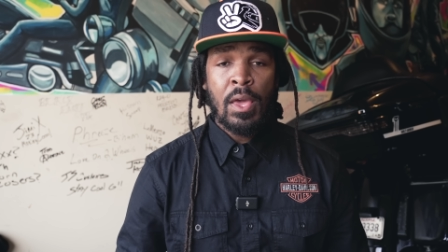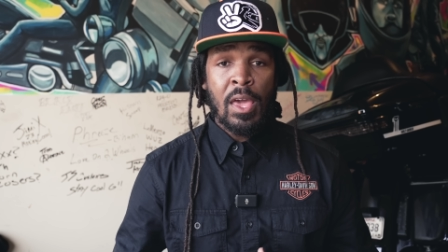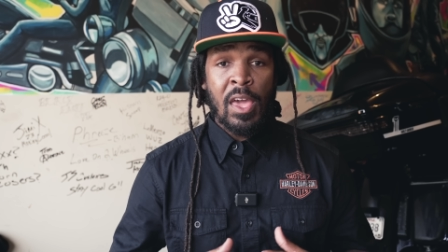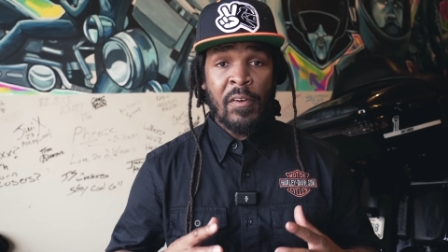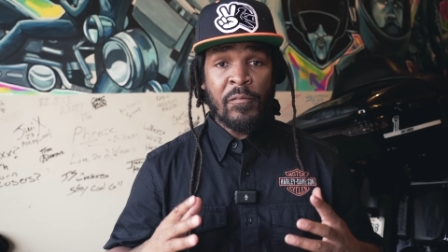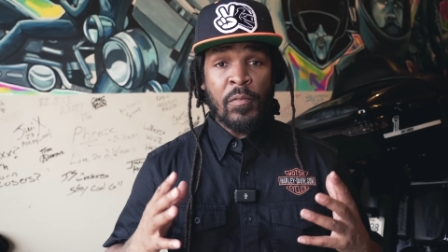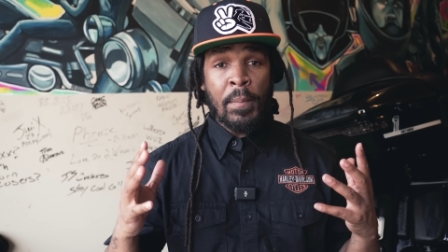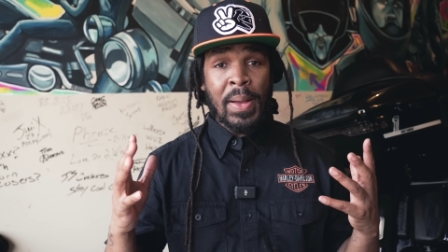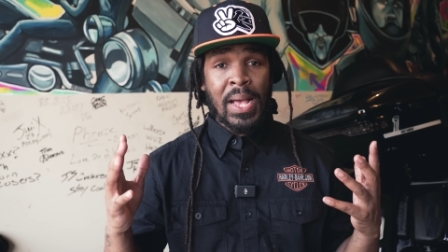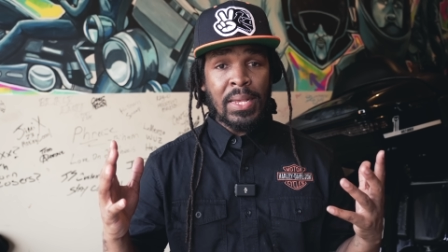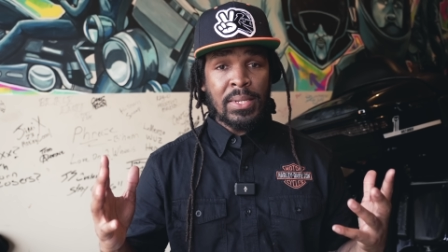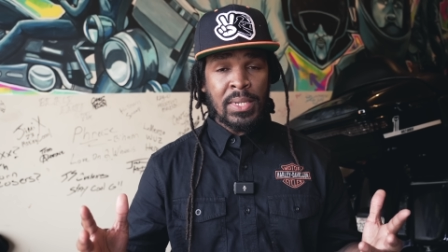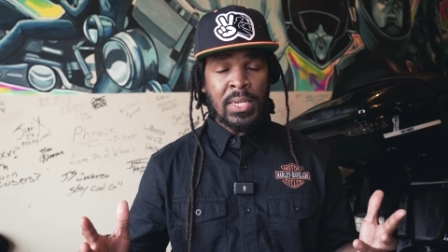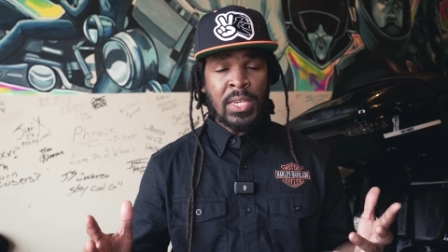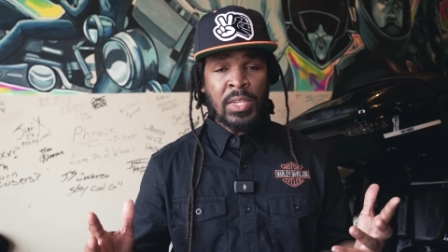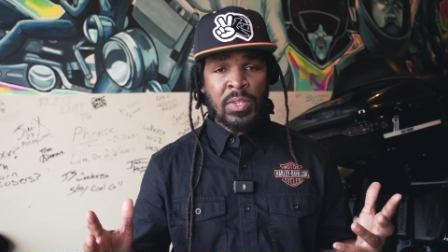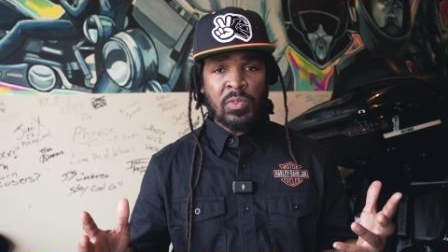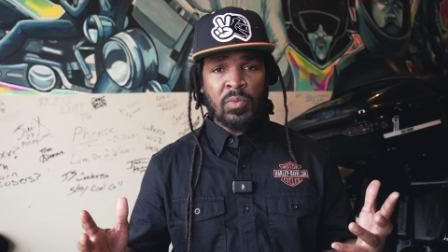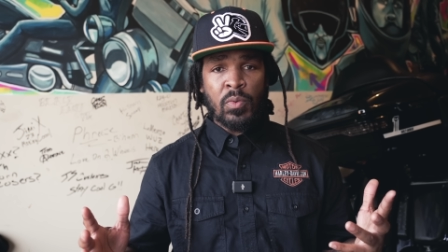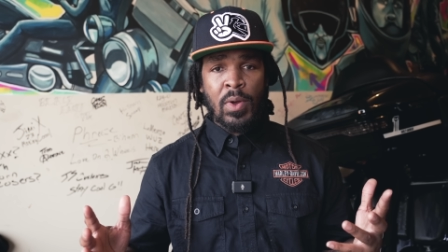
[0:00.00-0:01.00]
And for my
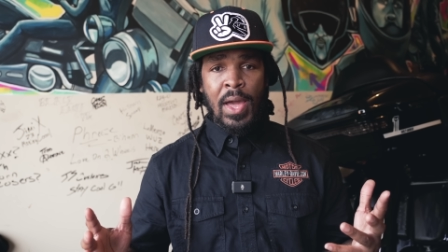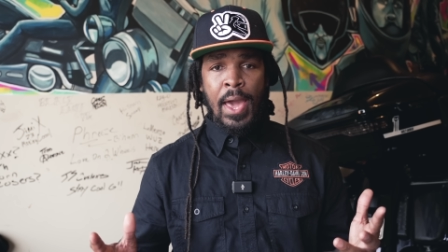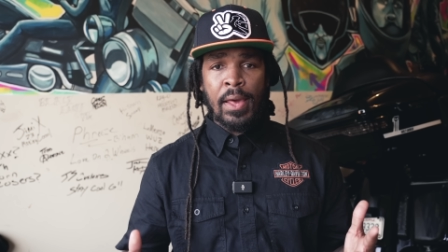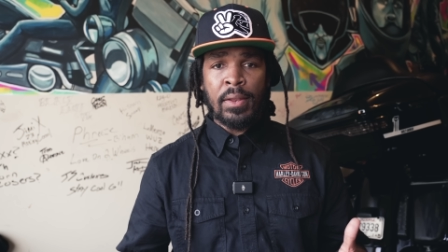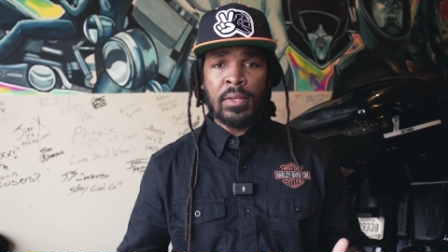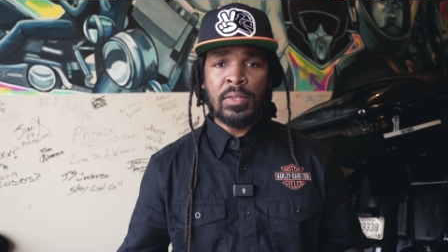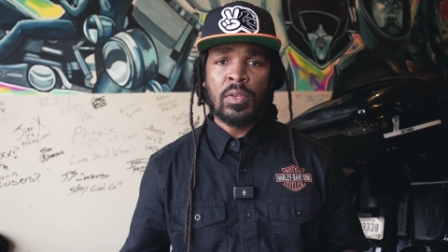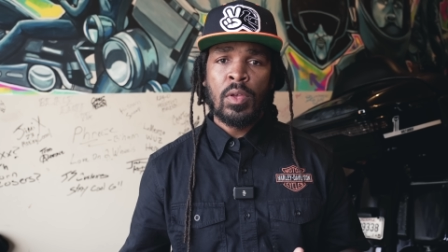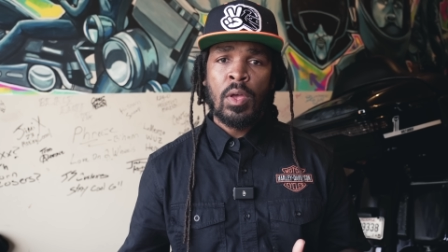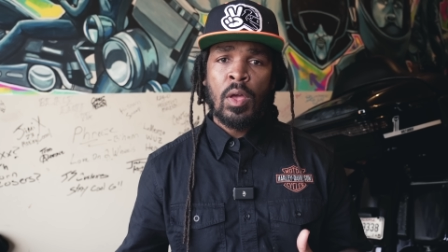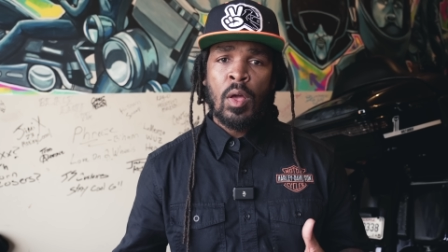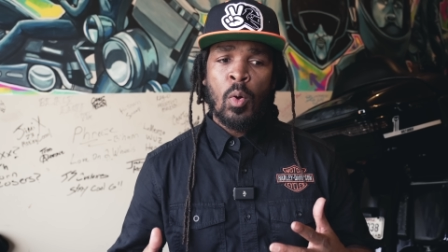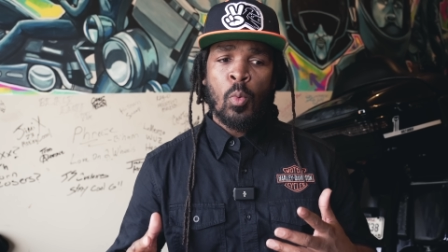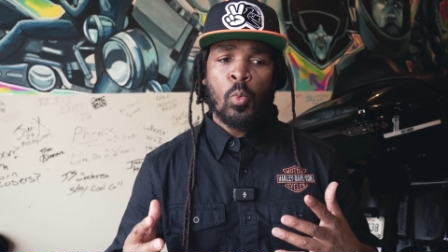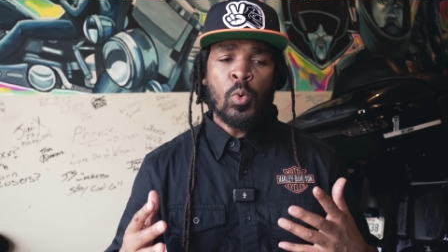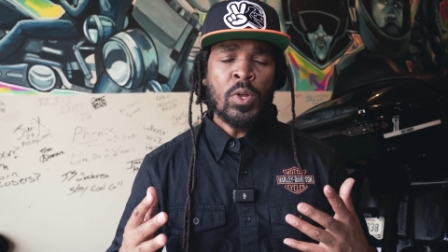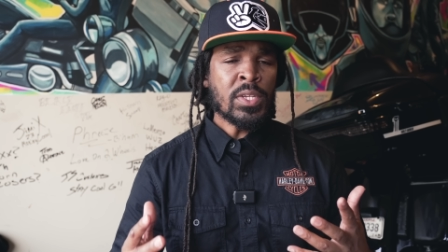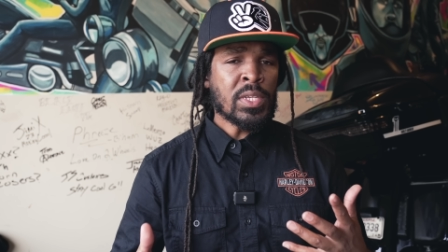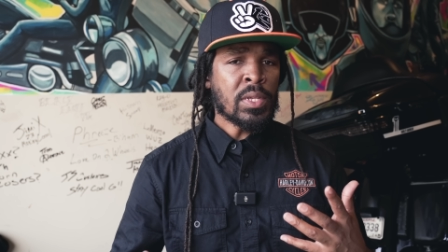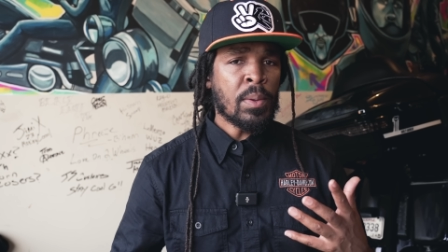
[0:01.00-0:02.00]
seasoned riders,
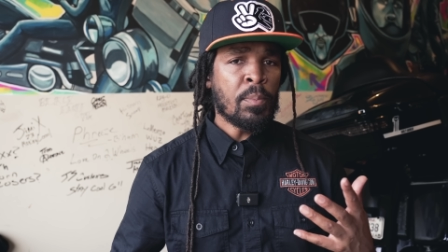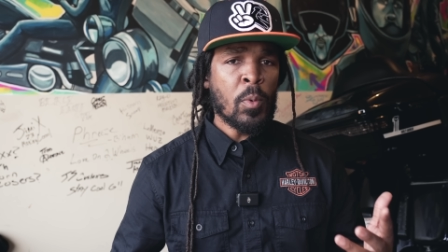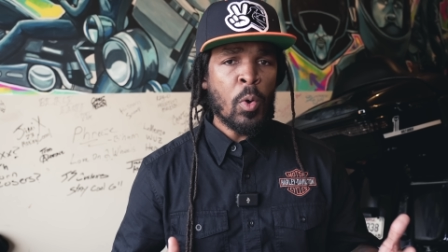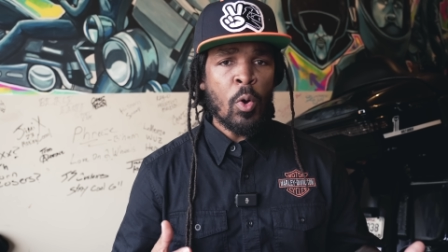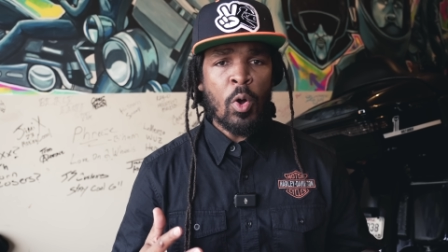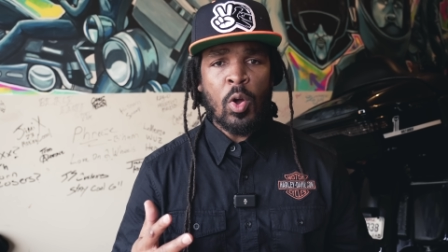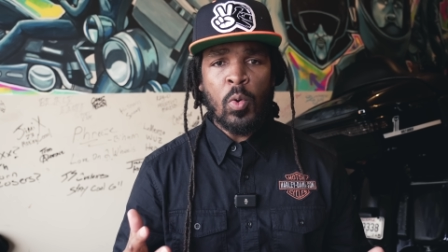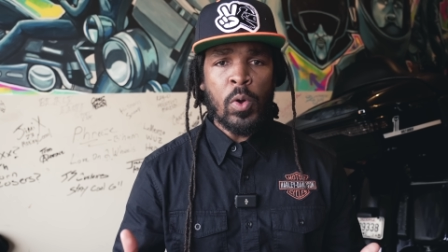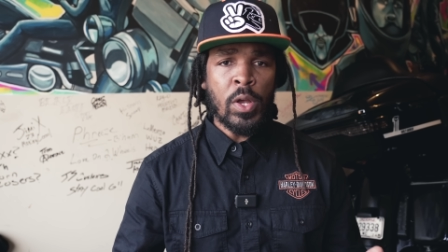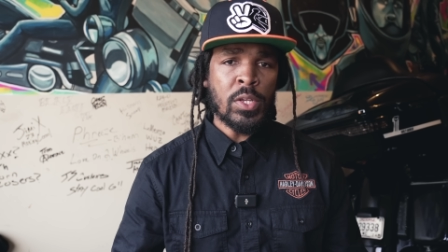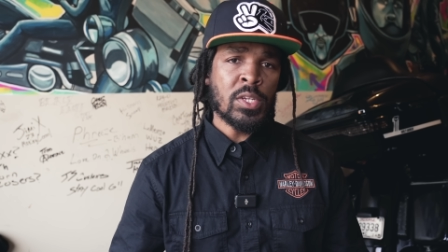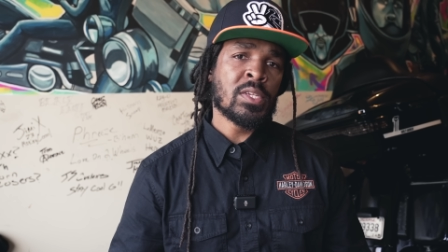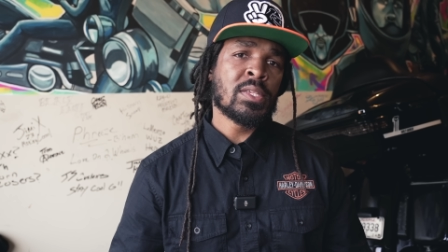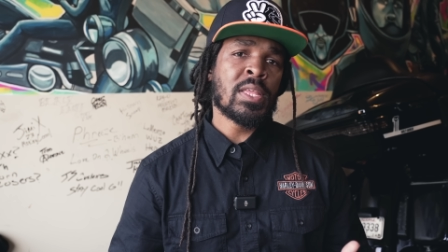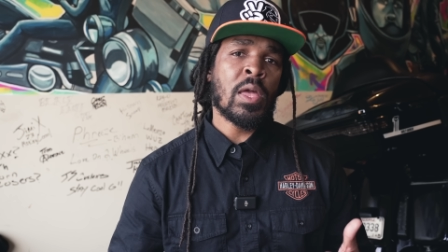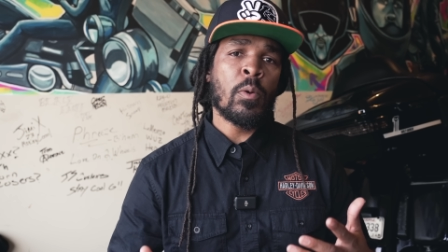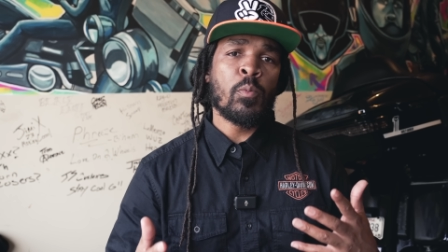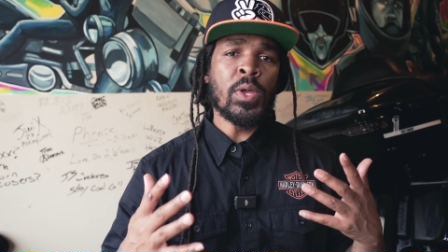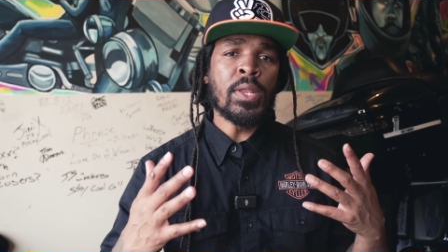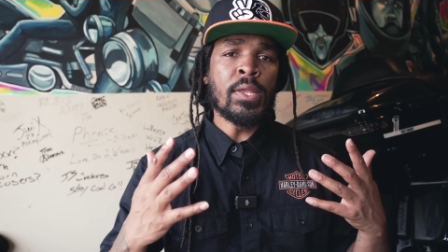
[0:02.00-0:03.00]
what are some more questions
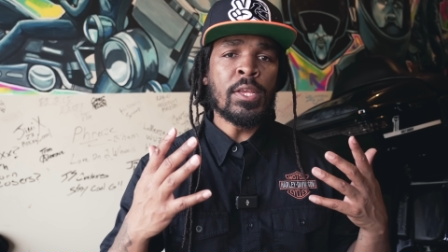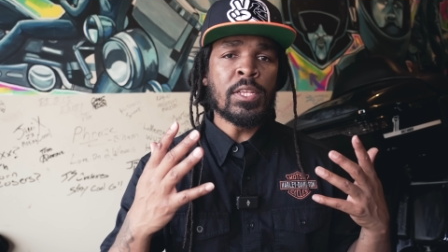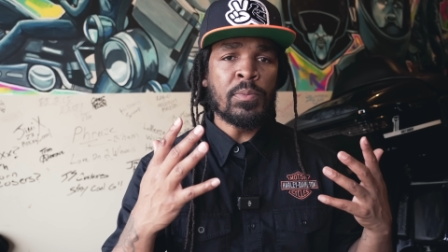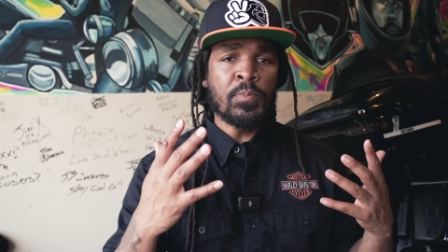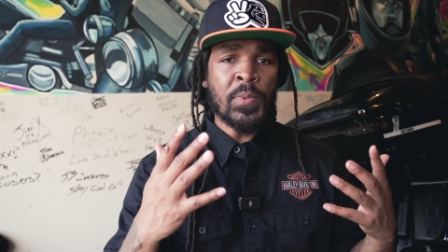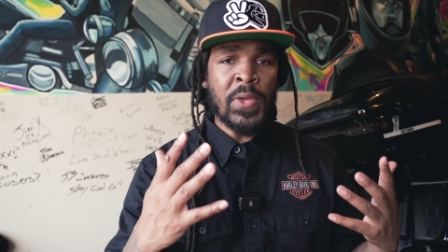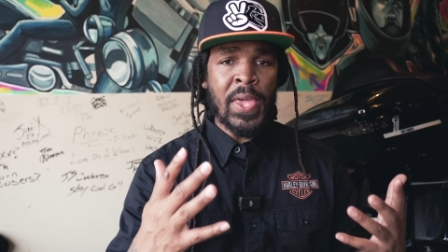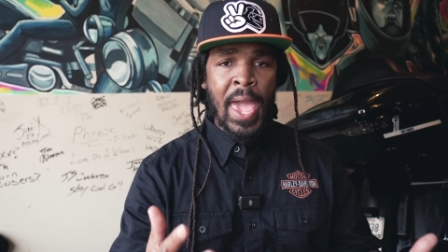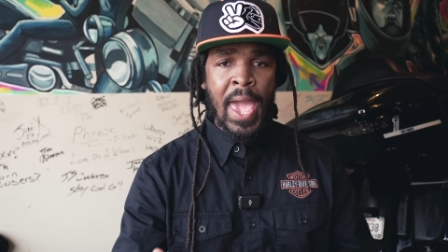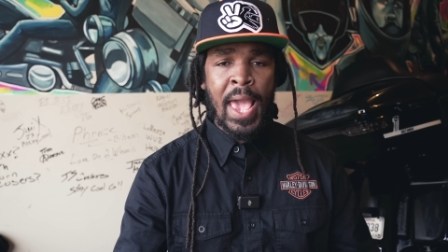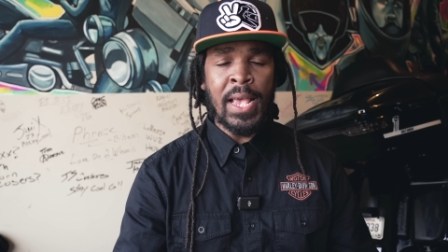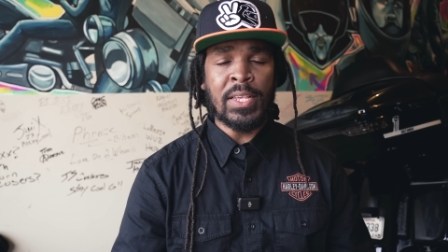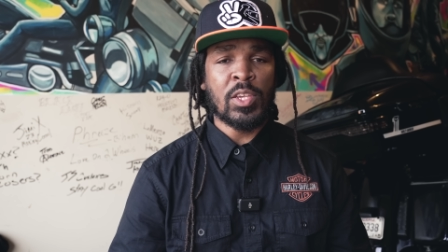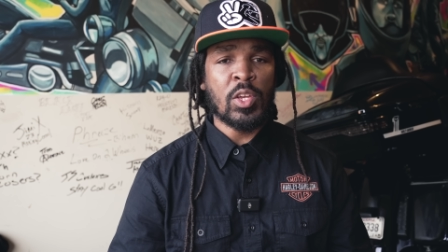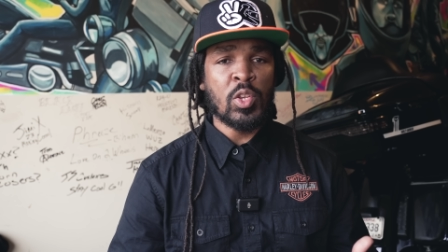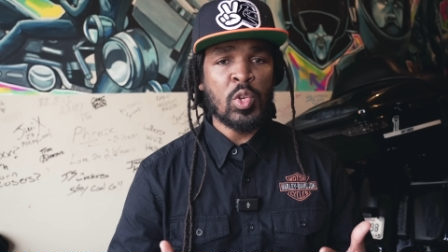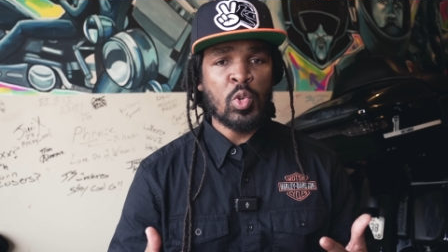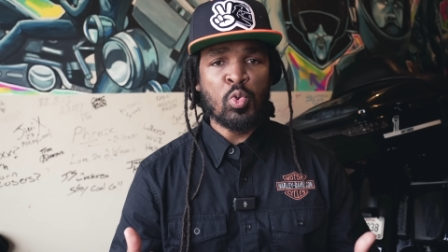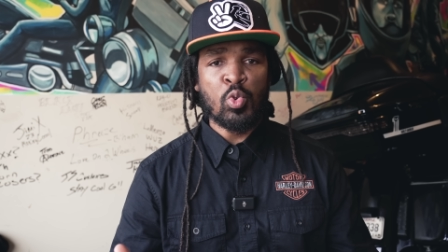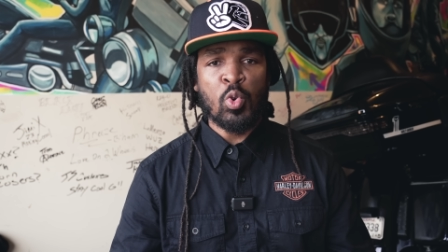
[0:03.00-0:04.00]
that we need to be asking
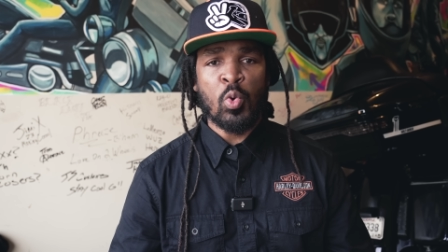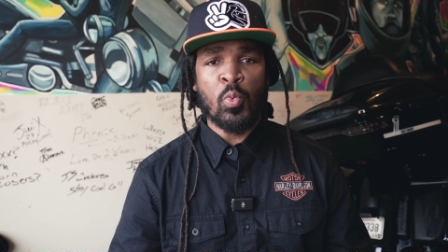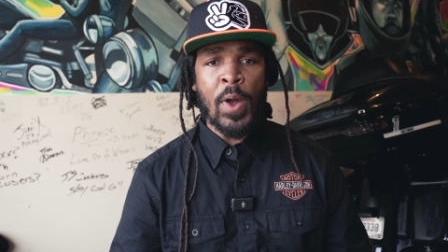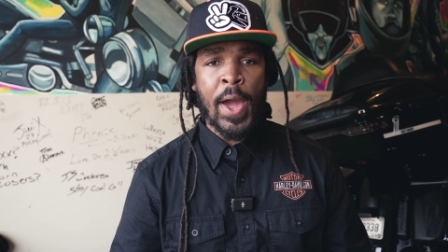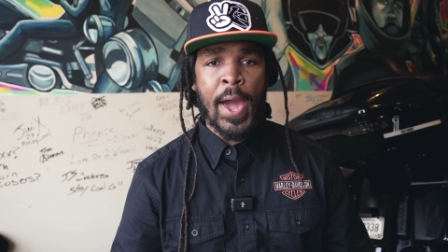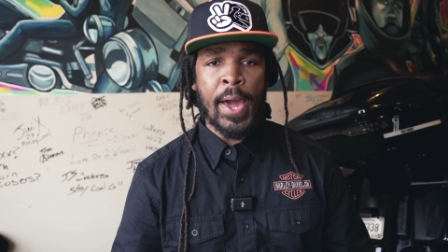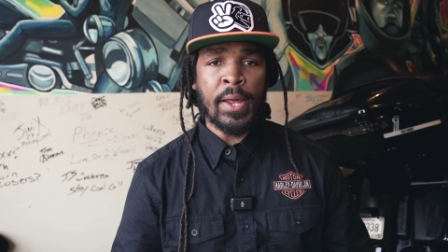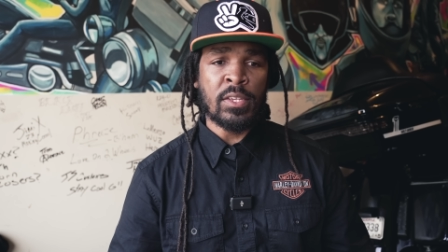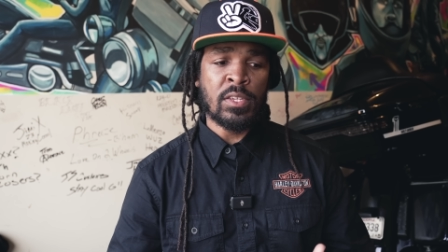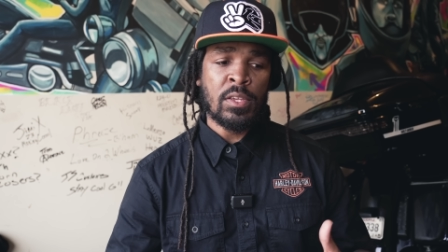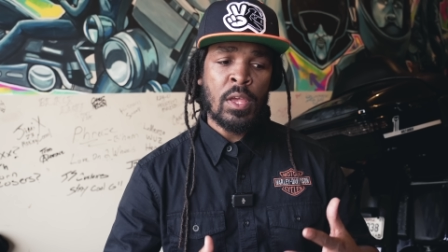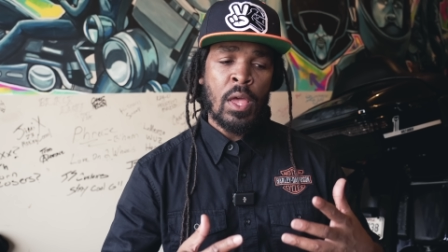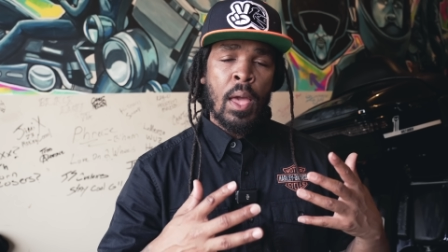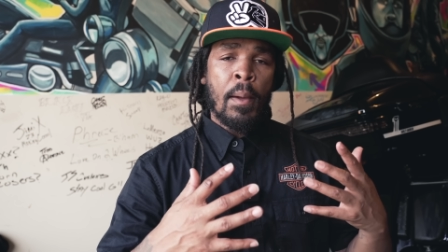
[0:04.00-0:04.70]
newer riders